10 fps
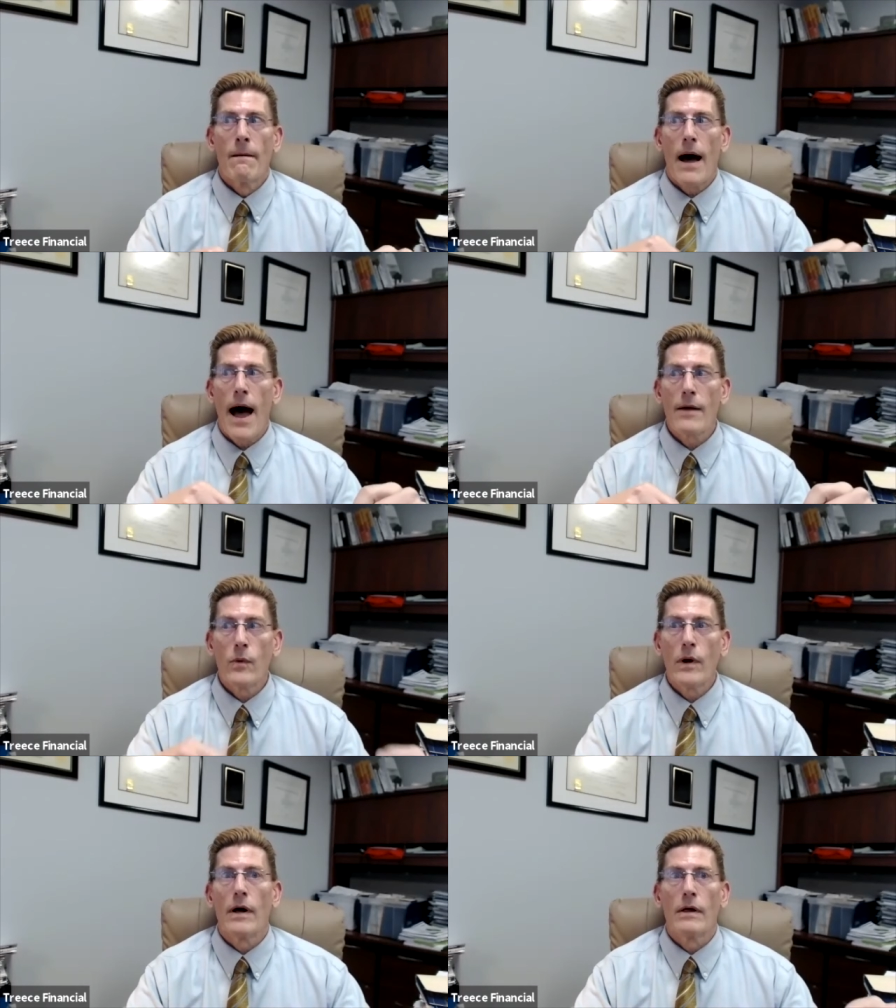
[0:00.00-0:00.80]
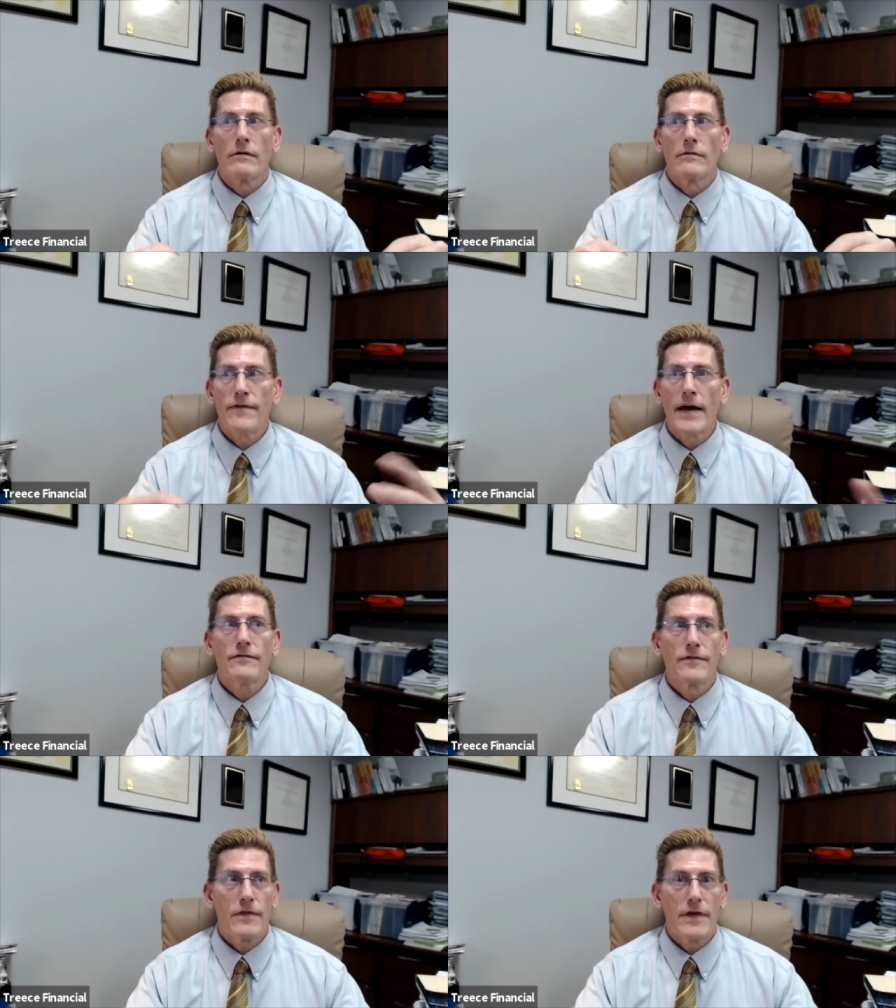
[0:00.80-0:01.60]
i will
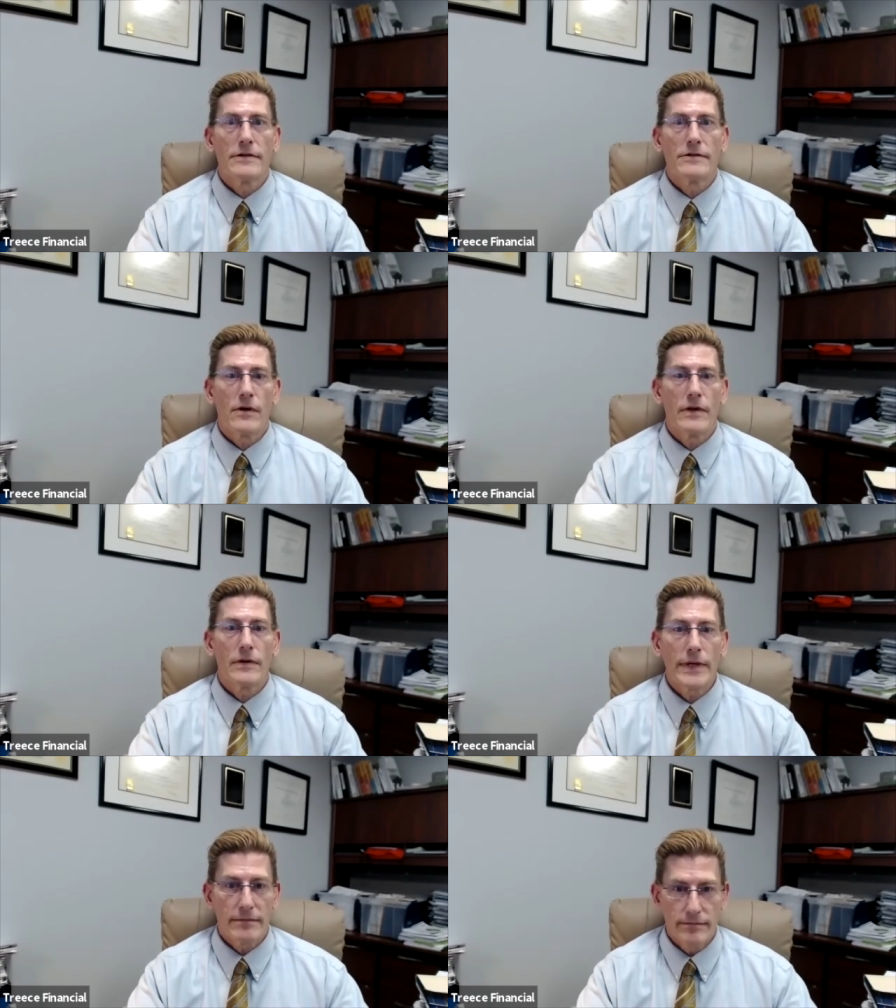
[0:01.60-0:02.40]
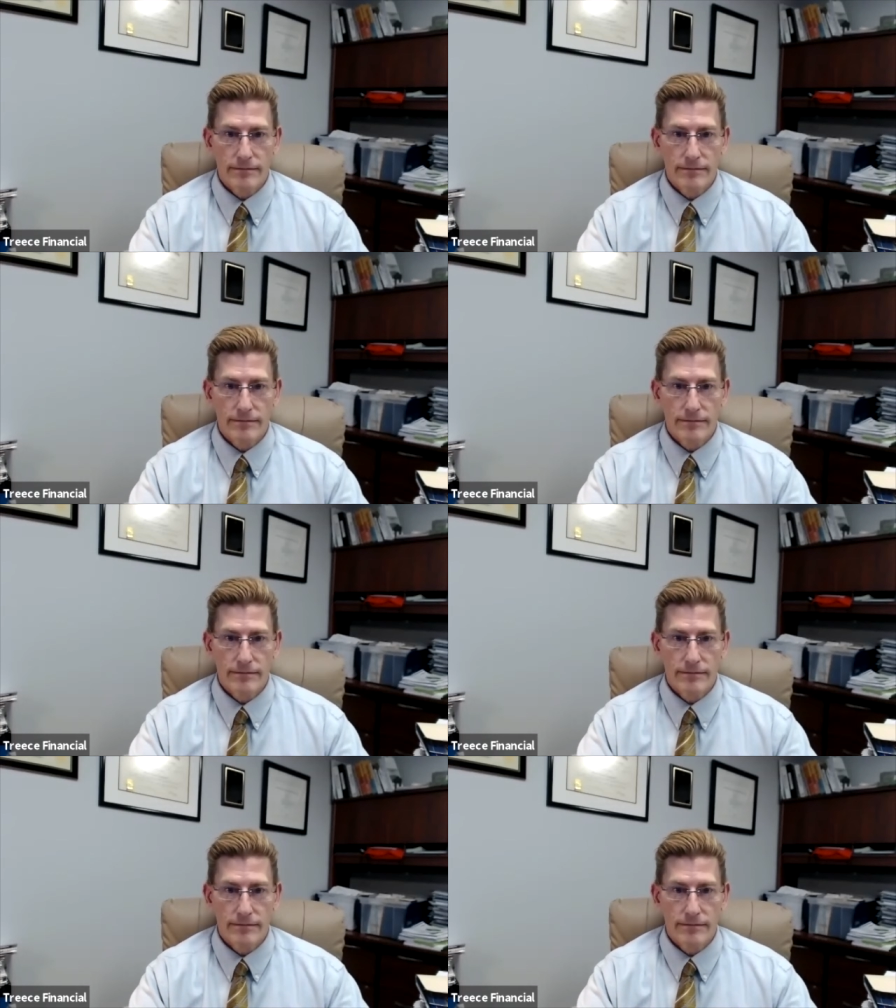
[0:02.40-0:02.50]
fight for this so that you get